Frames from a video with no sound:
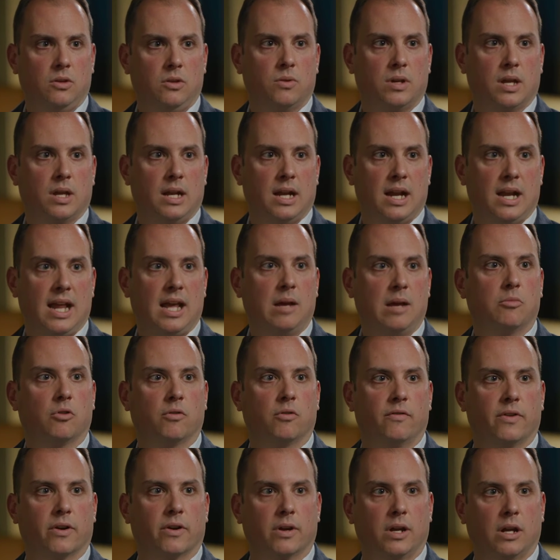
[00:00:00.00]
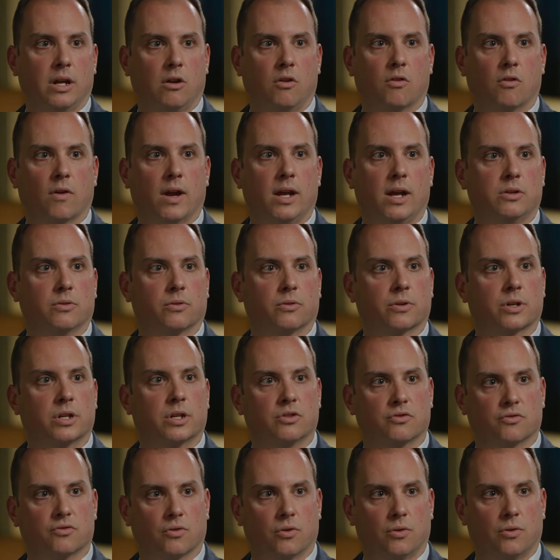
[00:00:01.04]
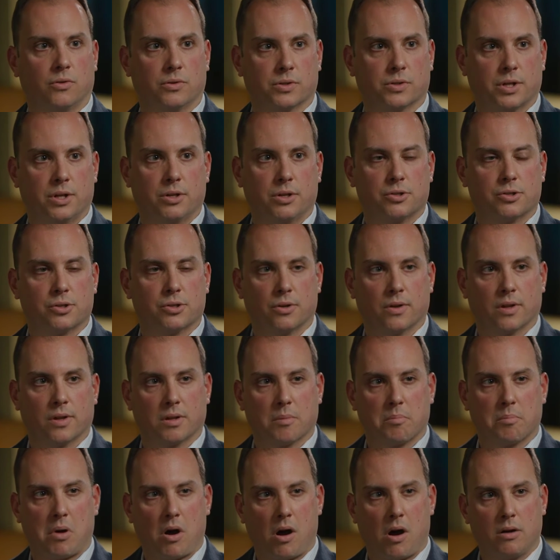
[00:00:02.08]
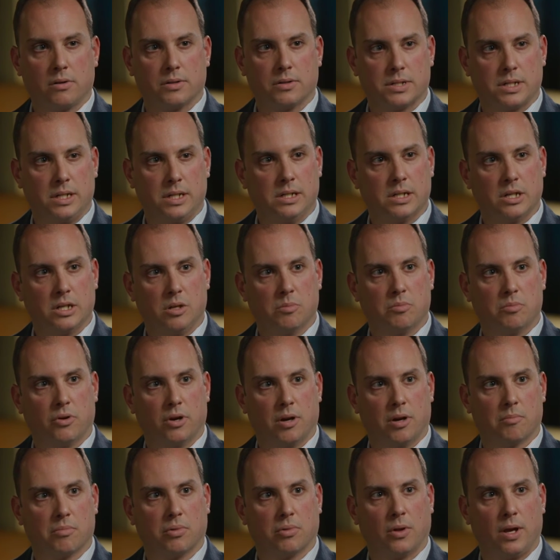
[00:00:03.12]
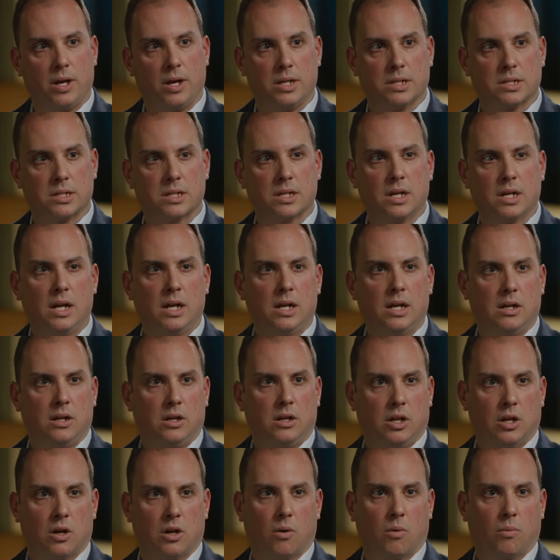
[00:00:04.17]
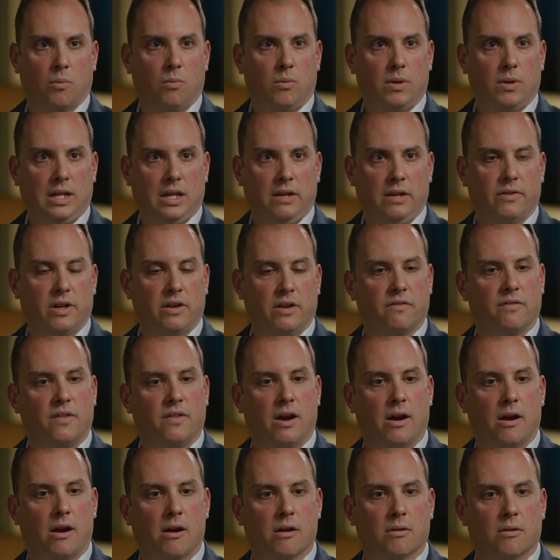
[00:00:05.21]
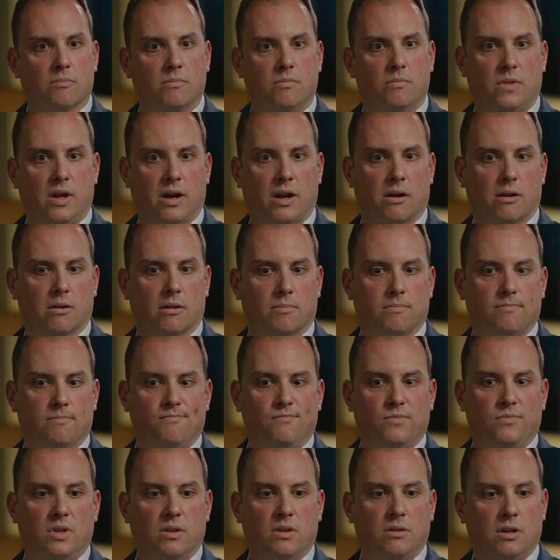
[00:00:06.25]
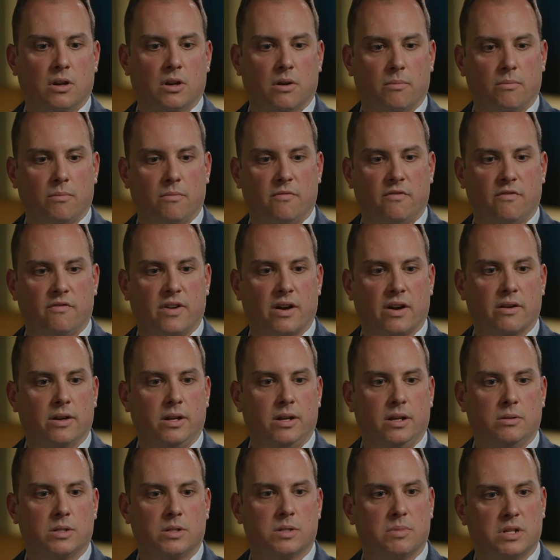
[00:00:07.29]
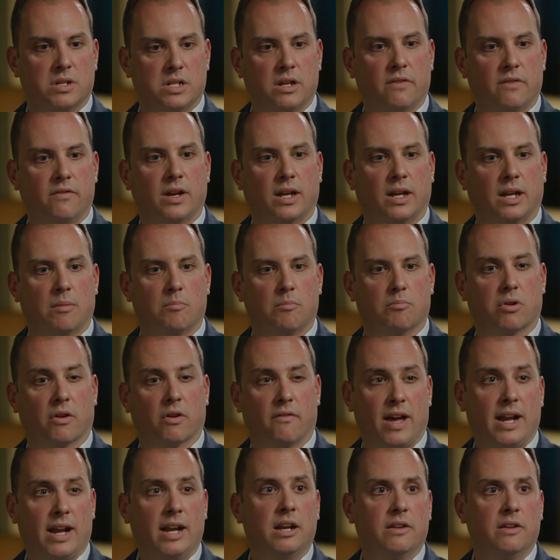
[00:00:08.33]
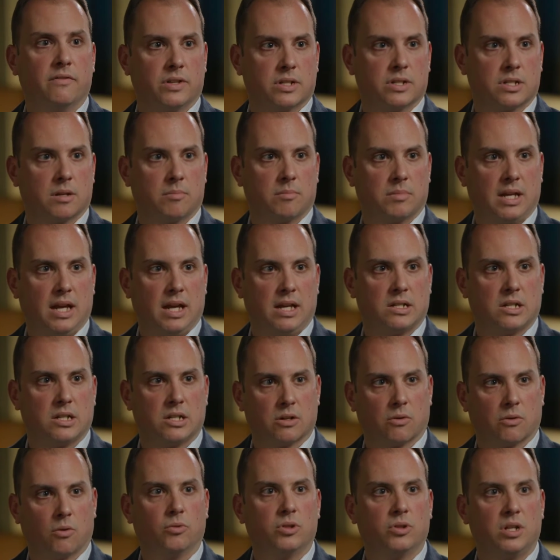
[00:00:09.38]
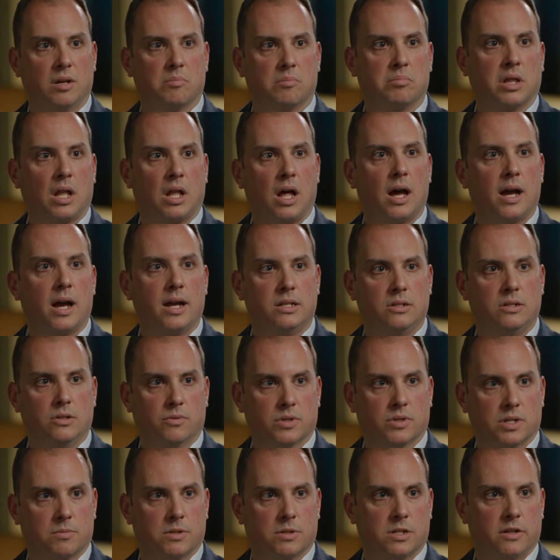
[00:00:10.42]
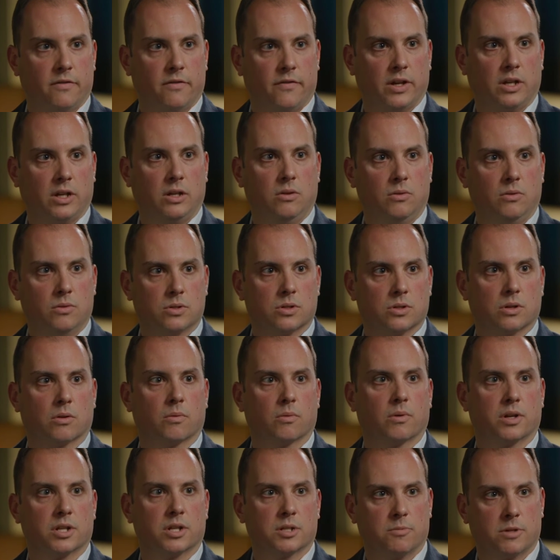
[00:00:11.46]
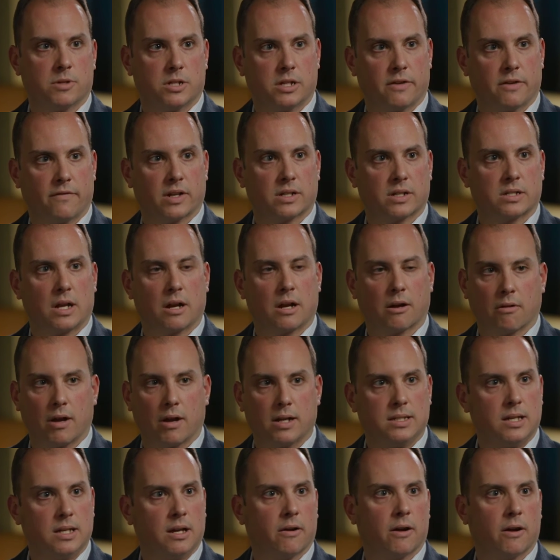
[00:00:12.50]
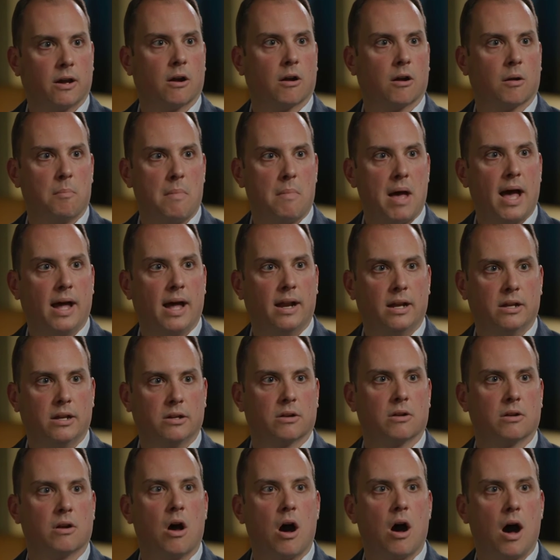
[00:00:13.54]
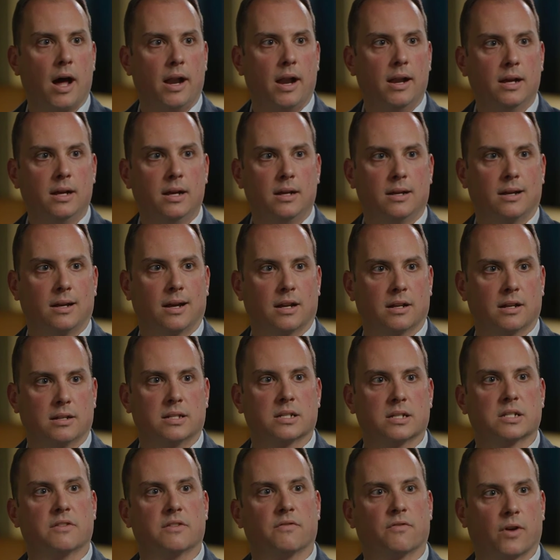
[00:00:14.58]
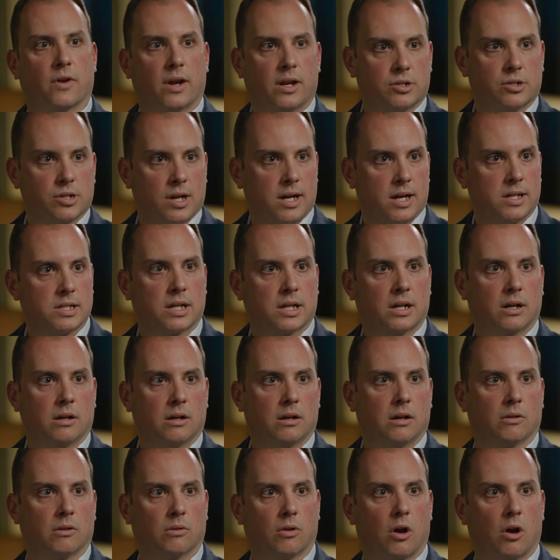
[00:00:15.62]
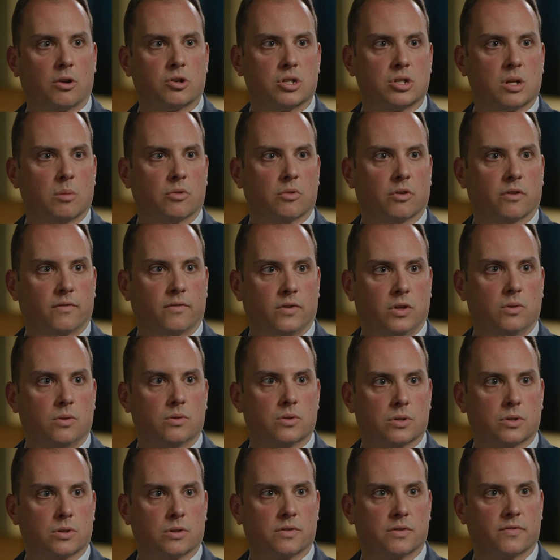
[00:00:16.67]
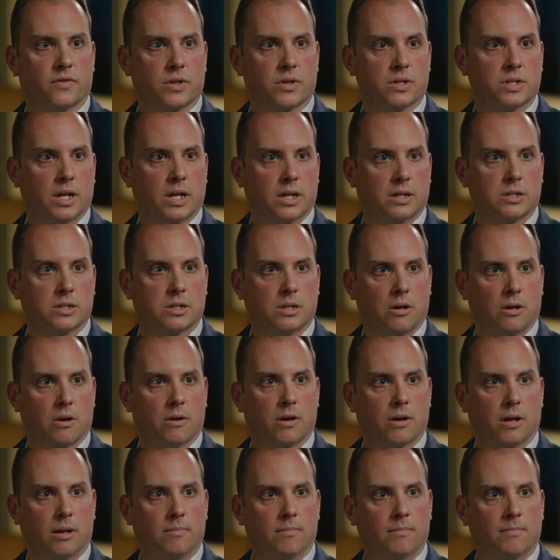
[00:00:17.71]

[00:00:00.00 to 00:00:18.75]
can enable very granular controls and ensure that the policies that you put in place, even if they're very specific and preventative in some cases, are only applied to a specific user when a specific set of criteria are met, and you're not kind of disenfranchising a large number of users for the sake of security.